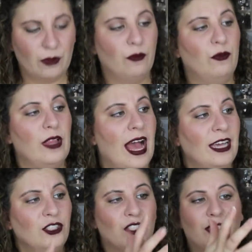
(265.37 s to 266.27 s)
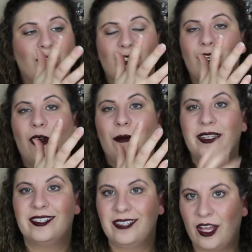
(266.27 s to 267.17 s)
Flash, because you know I'm
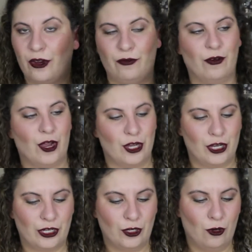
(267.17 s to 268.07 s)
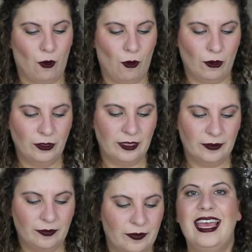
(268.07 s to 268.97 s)
a sucker for a good gold,
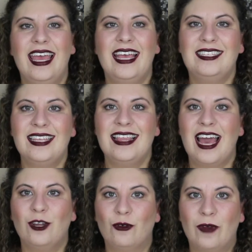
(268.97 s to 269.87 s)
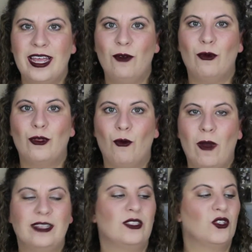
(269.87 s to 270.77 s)
isn't that great with
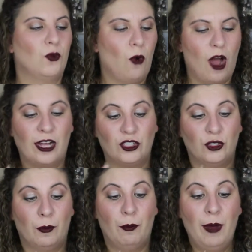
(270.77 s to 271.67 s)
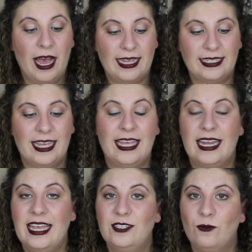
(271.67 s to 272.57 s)
one swatch, but
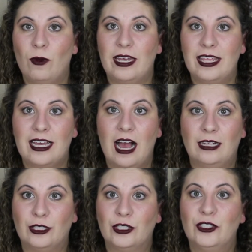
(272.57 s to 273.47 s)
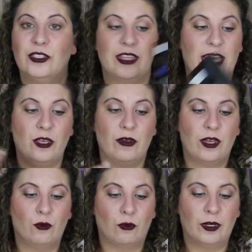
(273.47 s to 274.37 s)
it is one of the colors that you
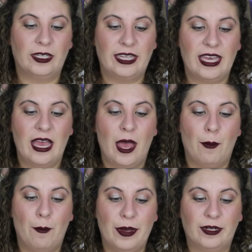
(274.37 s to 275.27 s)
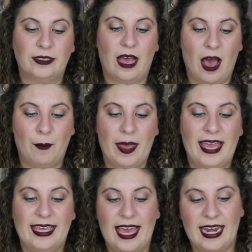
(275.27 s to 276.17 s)
can really build up
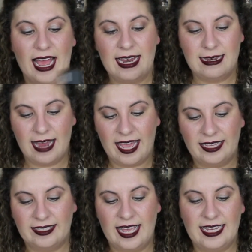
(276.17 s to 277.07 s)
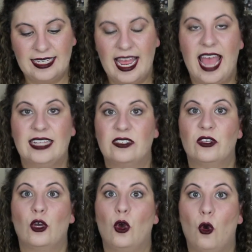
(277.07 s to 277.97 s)
and get a nice
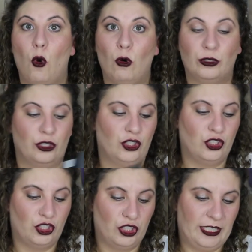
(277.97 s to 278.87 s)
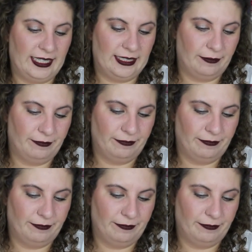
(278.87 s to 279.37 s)
intense gold sheen.